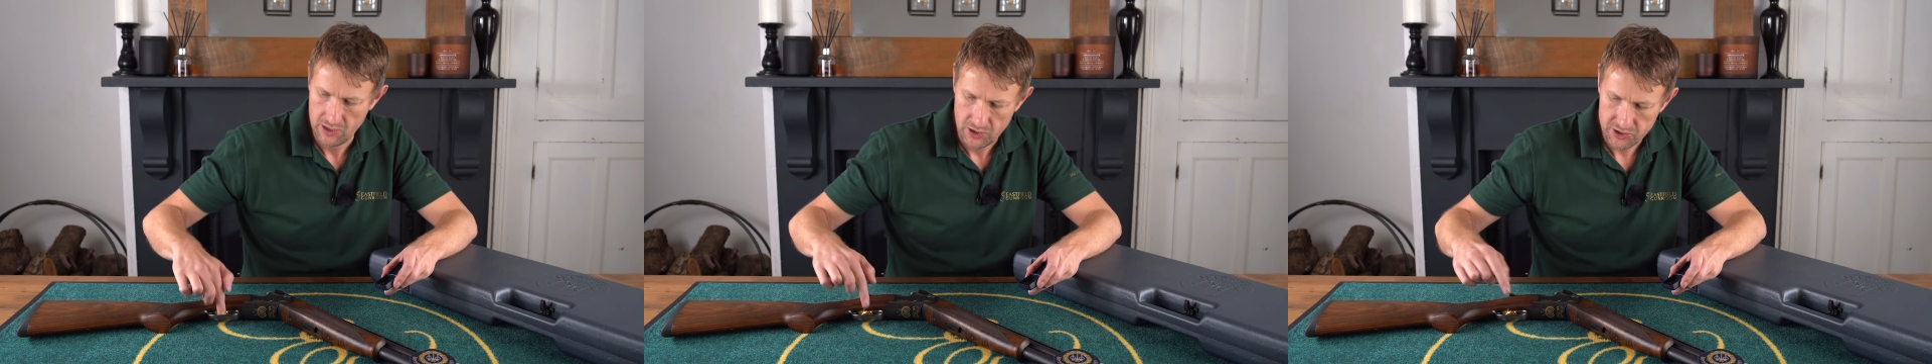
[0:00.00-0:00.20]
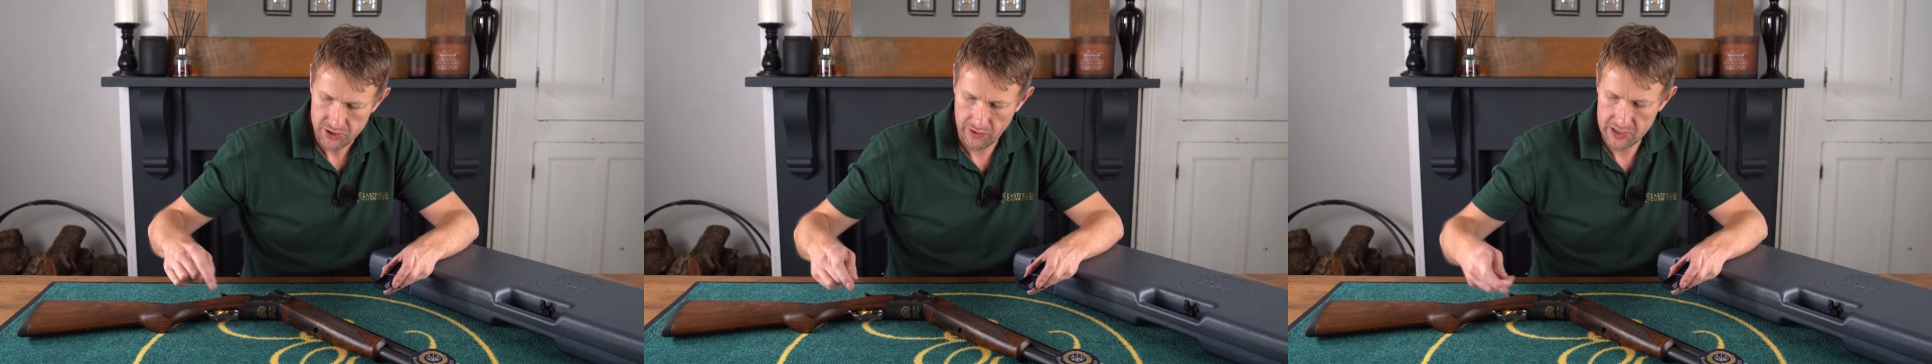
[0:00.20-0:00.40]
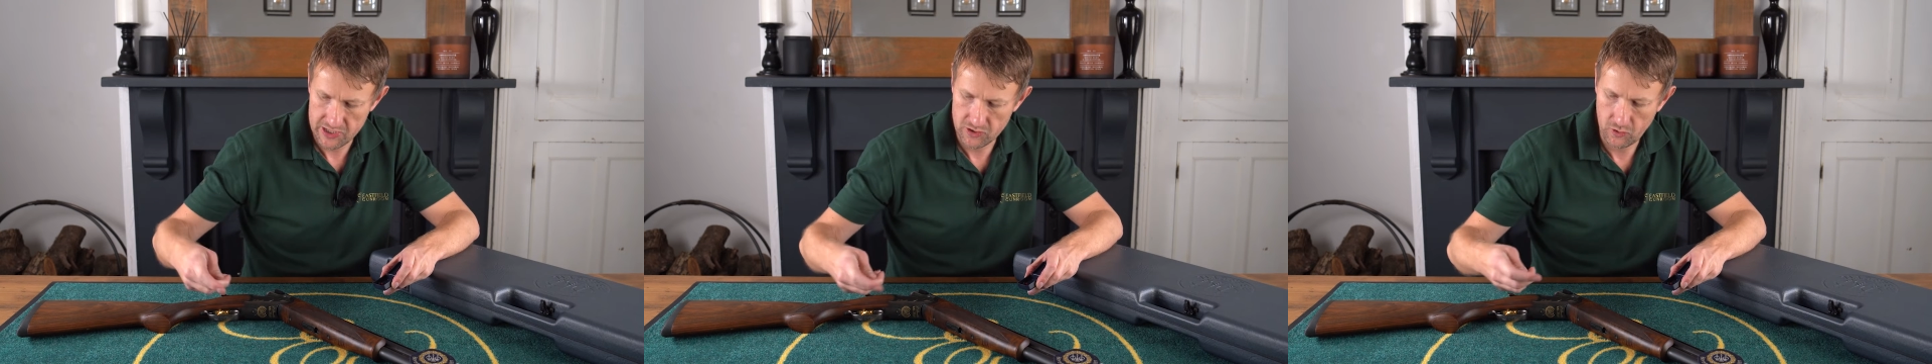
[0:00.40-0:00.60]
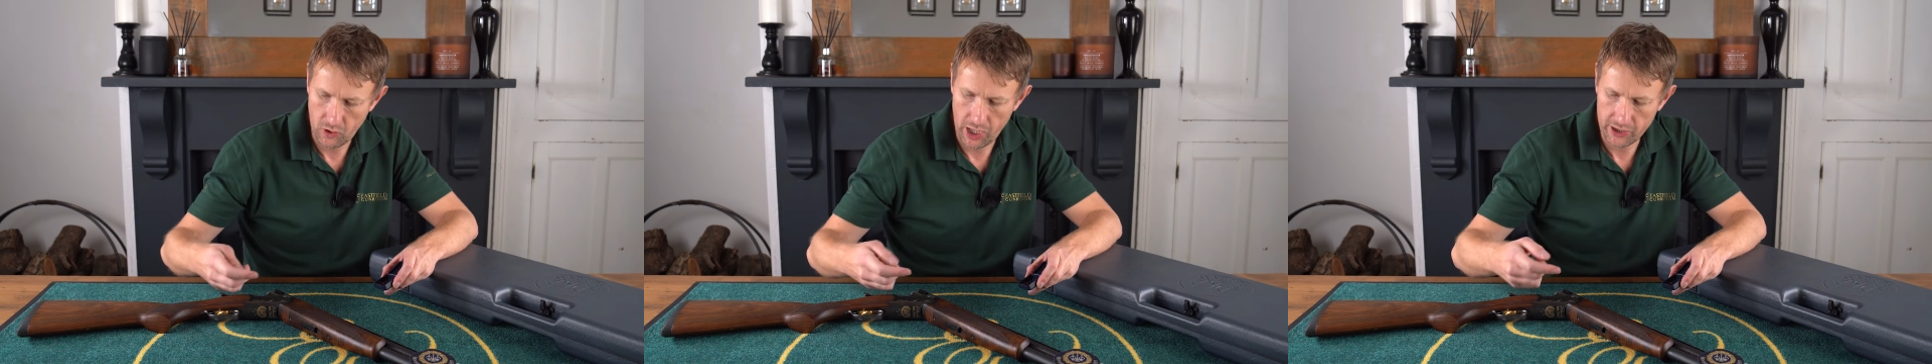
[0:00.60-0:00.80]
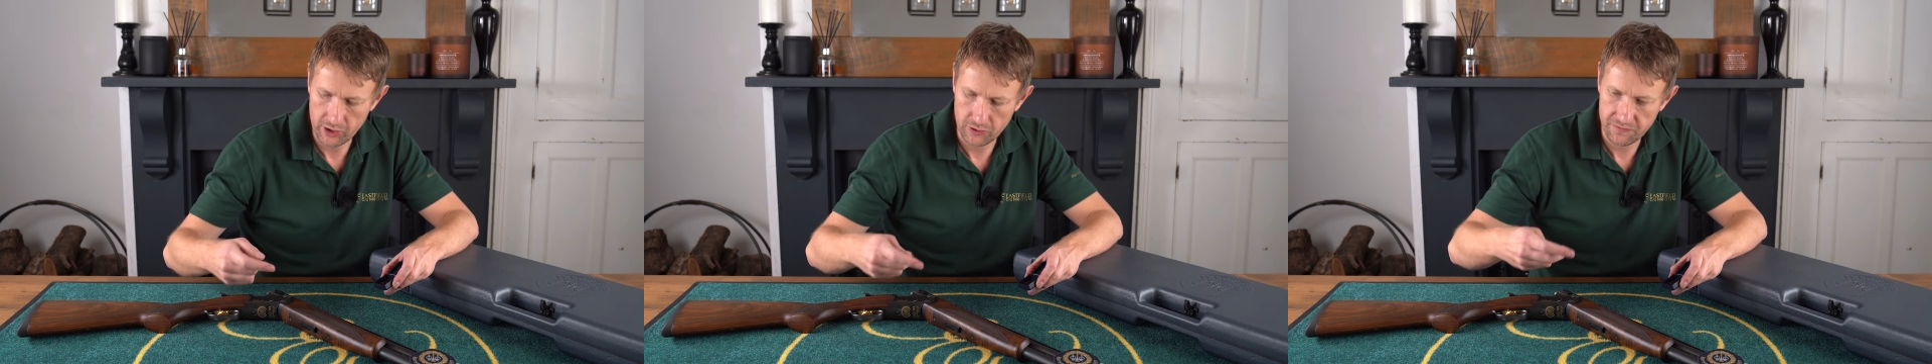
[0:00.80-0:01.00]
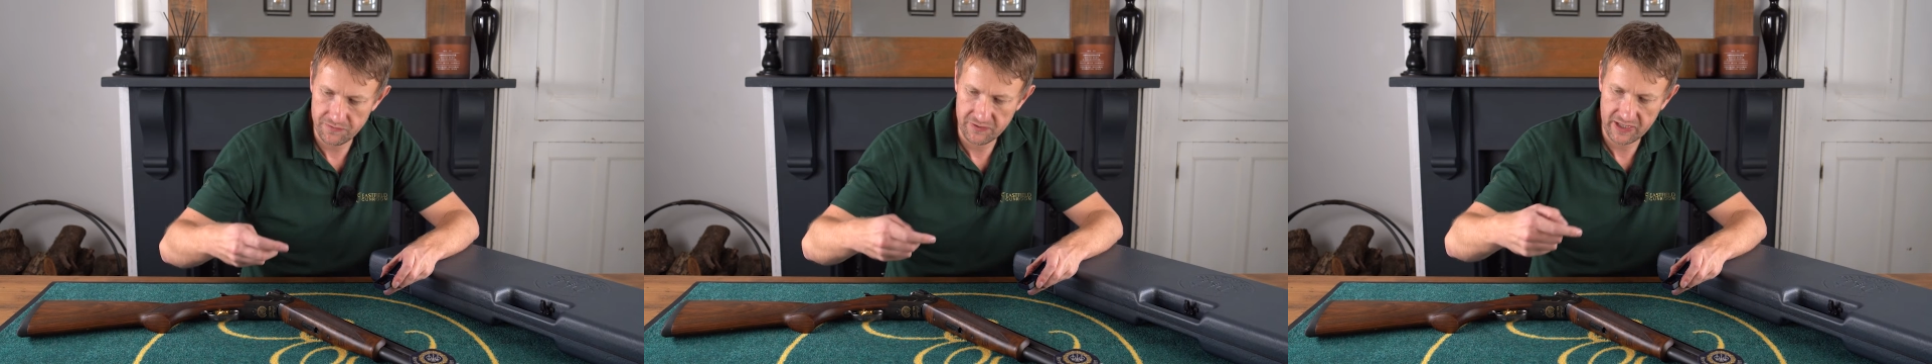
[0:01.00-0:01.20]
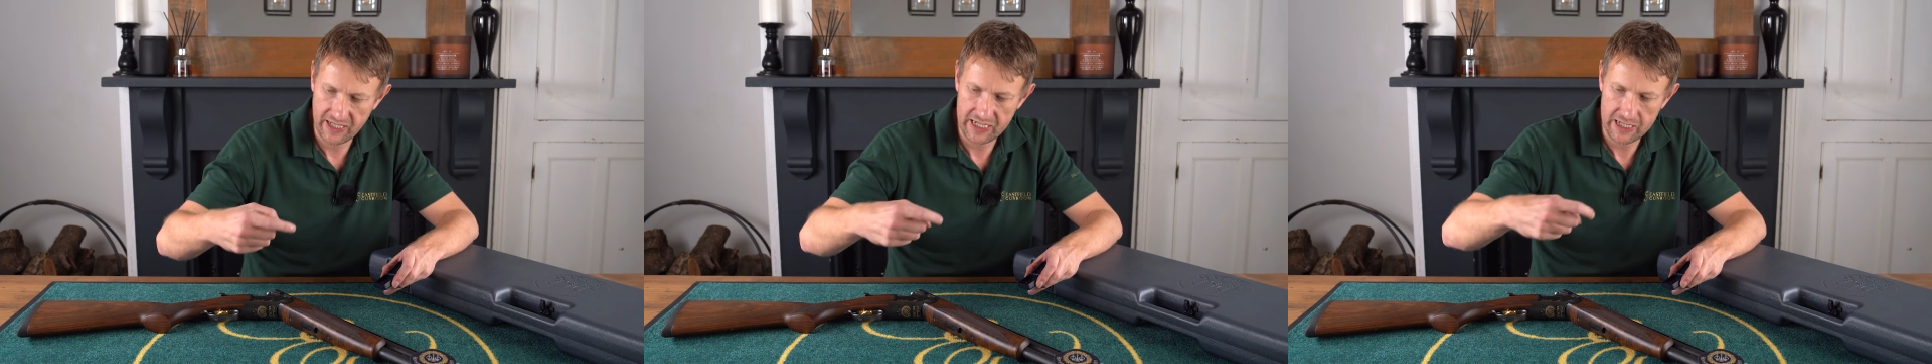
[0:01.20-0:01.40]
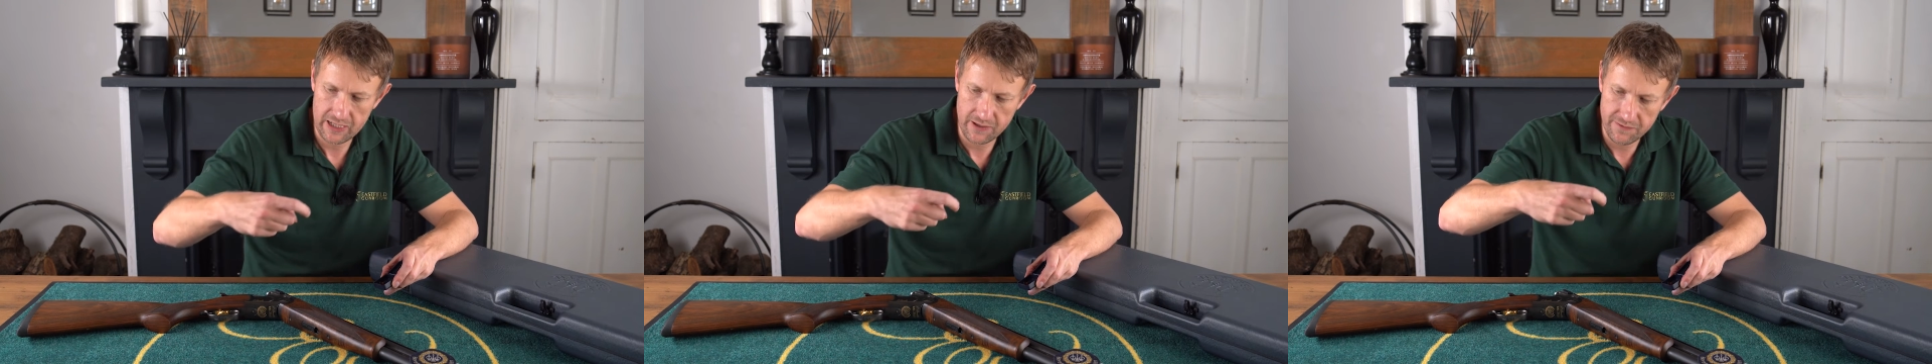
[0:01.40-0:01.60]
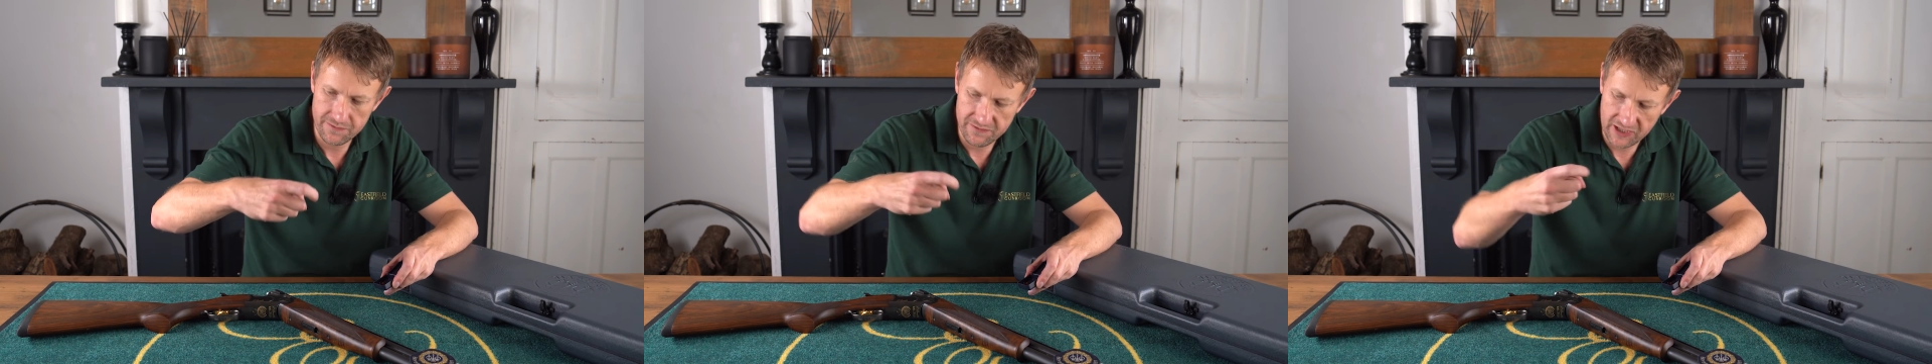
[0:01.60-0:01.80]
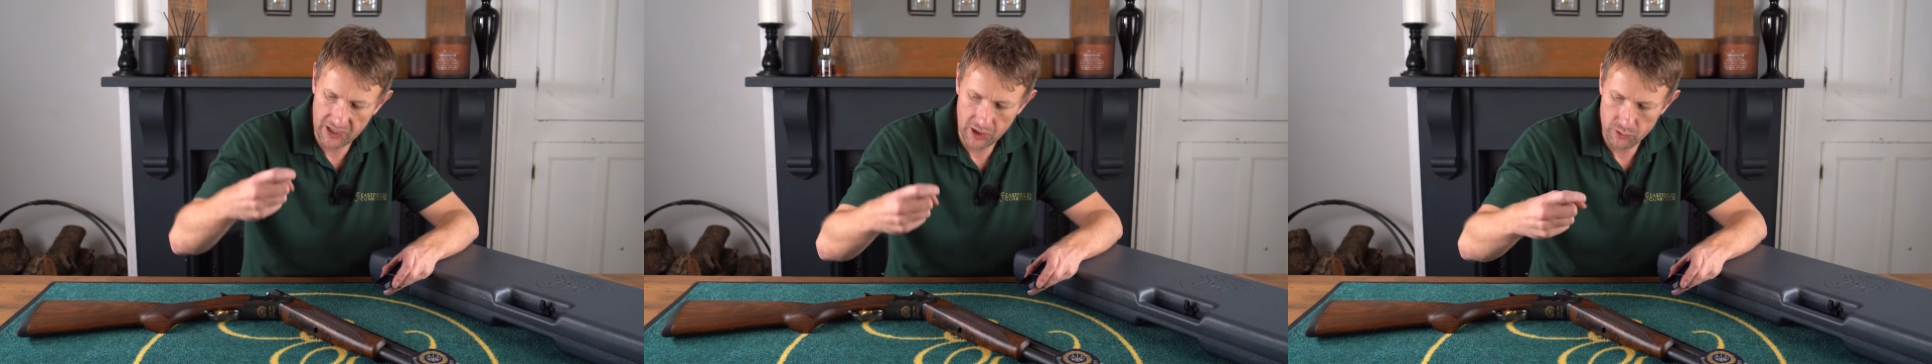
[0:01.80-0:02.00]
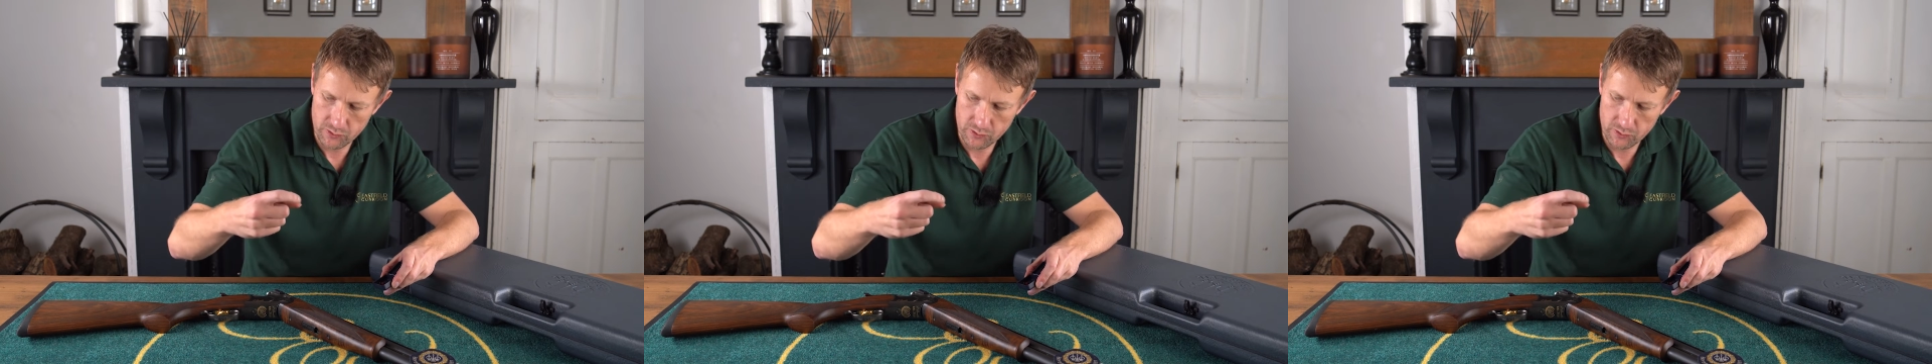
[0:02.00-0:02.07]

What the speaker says: So it's quite good for getting your finger